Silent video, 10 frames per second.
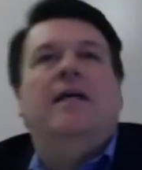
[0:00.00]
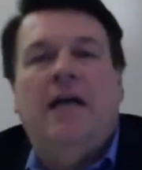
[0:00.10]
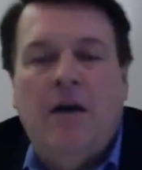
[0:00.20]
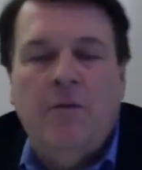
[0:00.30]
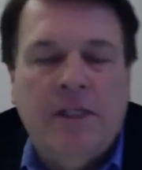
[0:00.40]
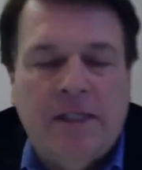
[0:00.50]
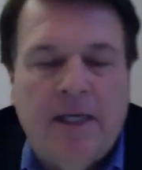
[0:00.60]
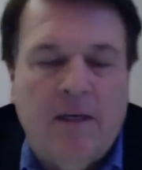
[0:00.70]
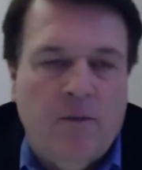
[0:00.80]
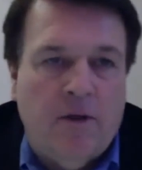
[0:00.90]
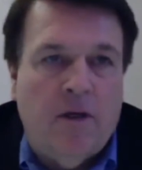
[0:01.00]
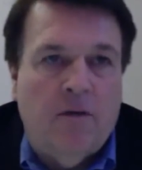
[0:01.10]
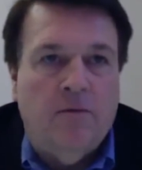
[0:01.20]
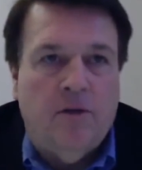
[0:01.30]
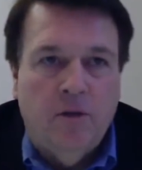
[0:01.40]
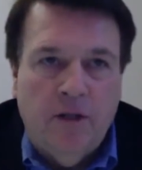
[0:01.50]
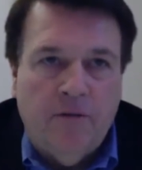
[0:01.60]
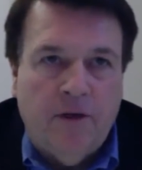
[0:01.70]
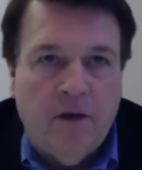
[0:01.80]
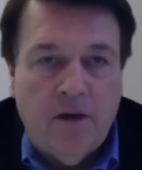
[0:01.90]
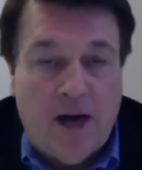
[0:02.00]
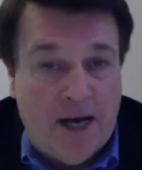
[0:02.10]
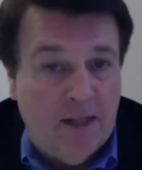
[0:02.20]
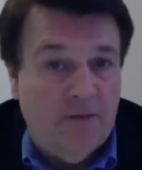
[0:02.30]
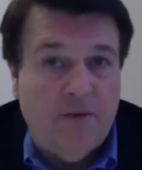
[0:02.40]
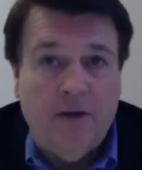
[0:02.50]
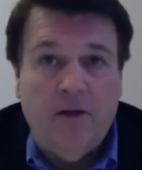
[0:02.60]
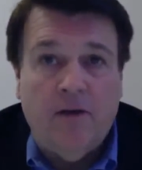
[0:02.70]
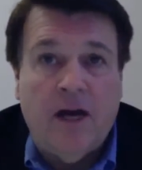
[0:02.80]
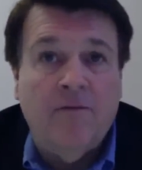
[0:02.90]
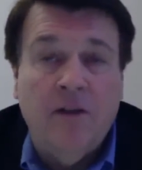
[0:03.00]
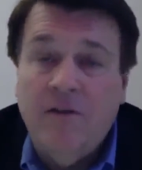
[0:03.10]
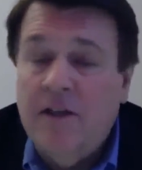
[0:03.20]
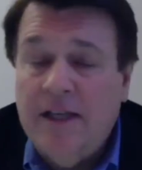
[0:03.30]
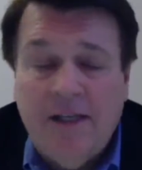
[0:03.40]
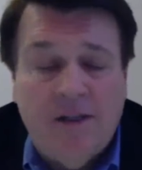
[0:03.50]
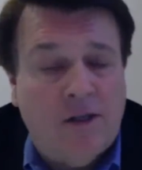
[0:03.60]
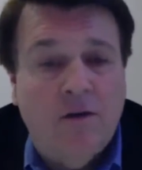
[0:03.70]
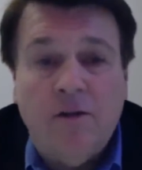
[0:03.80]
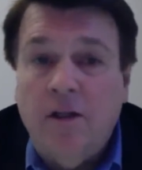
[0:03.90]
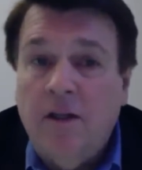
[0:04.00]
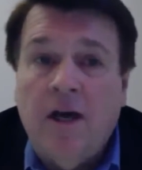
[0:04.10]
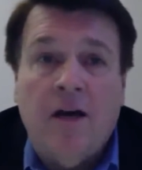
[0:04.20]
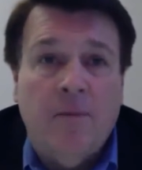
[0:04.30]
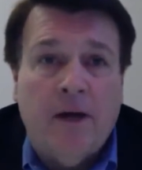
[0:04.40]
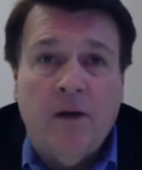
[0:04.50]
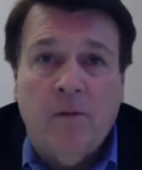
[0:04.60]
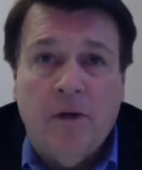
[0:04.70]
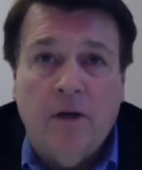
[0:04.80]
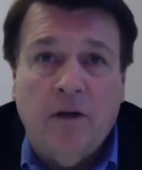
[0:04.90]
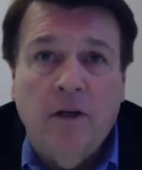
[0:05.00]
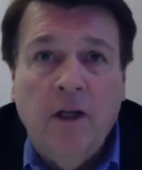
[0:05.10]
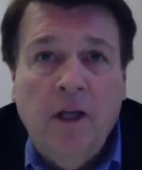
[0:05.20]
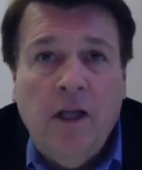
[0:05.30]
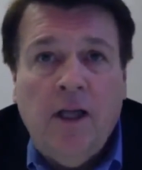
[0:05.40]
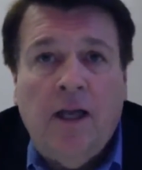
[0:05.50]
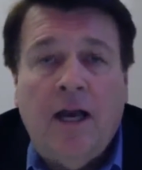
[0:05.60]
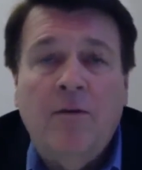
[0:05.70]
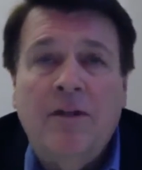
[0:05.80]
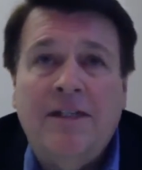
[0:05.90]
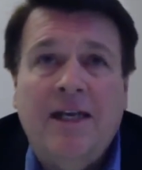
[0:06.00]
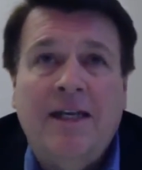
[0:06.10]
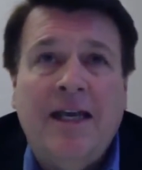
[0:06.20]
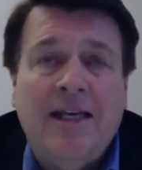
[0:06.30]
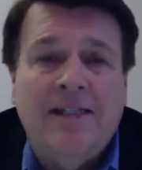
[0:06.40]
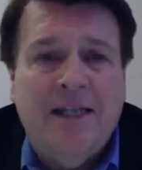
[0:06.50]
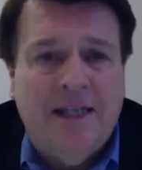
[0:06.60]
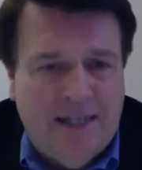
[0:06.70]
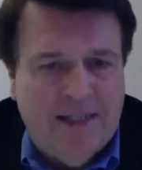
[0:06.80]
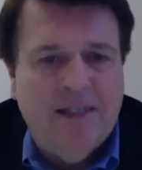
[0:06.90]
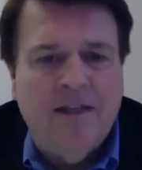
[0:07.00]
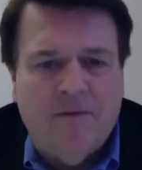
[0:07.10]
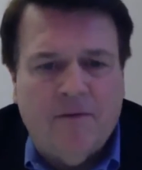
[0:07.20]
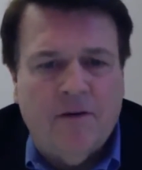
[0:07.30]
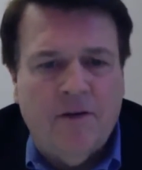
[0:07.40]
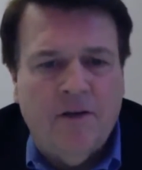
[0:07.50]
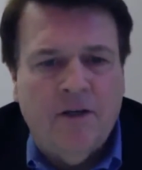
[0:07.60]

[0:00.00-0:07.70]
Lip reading: I would say, you know, you live here, I live here. I've lived on the East Coast a lot of my career. And I would say, yes, it is different.